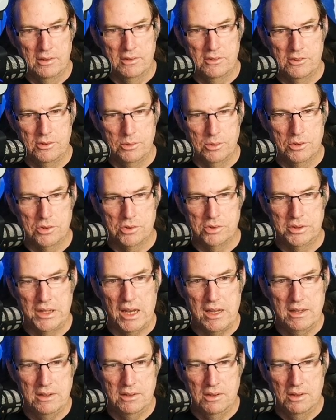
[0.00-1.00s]
to
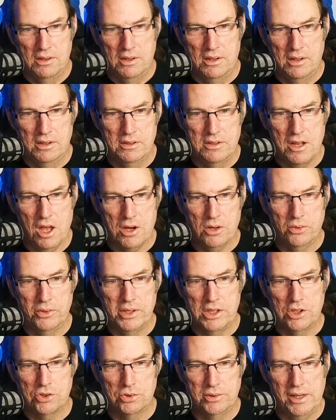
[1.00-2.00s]
create, not only
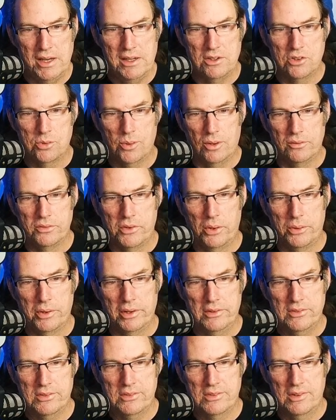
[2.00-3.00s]
create 12
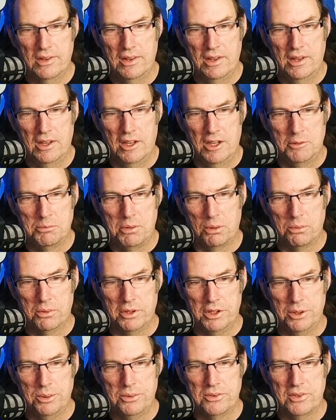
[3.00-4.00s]
donuts, but we're
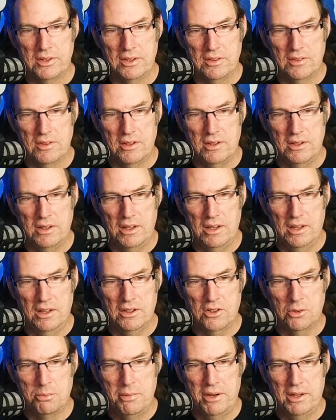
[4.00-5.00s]
using the
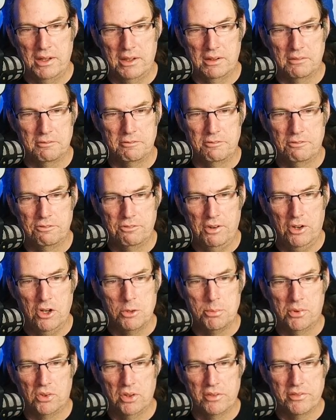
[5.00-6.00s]
incrementing
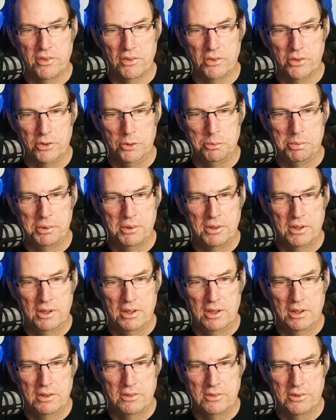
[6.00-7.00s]
variable of the loop
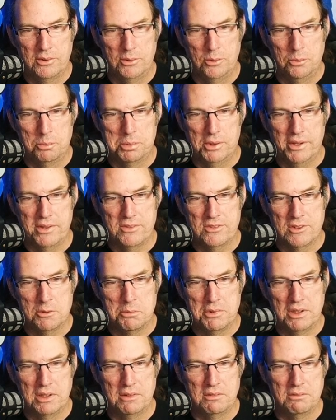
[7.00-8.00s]
to place them
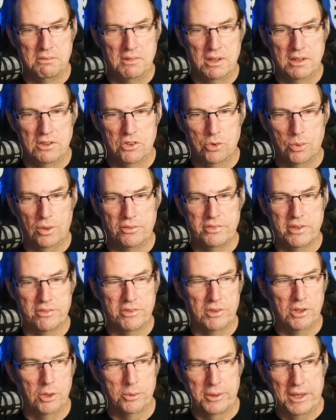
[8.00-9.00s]
in 12
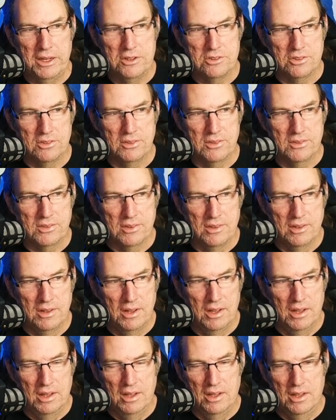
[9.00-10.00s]
different locations.
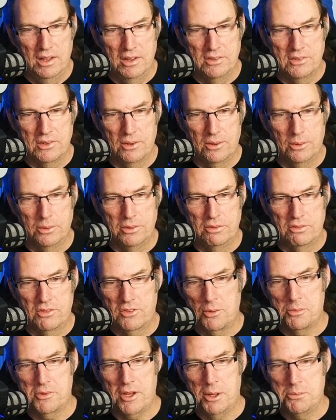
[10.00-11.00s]
So
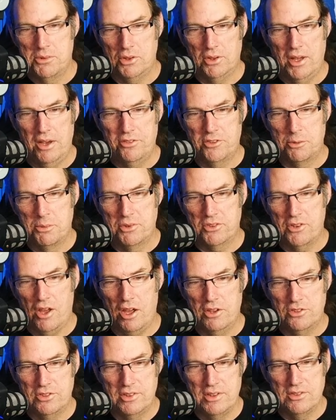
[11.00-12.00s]
sometimes you'll have to
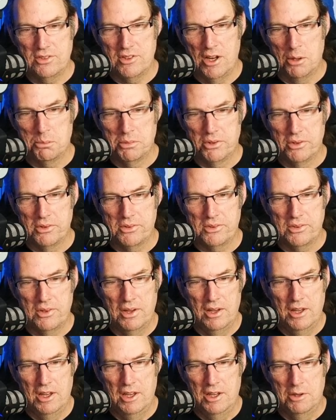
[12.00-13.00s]
massage these numbers.
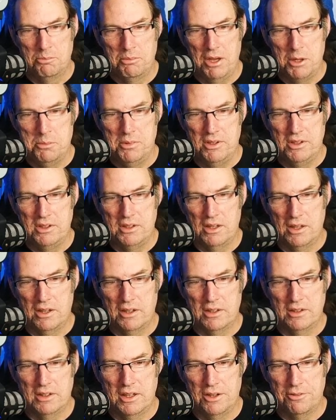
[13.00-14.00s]
Maybe
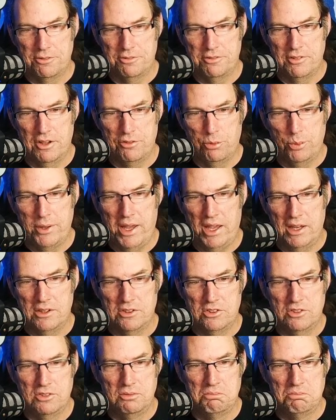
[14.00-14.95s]
if we had,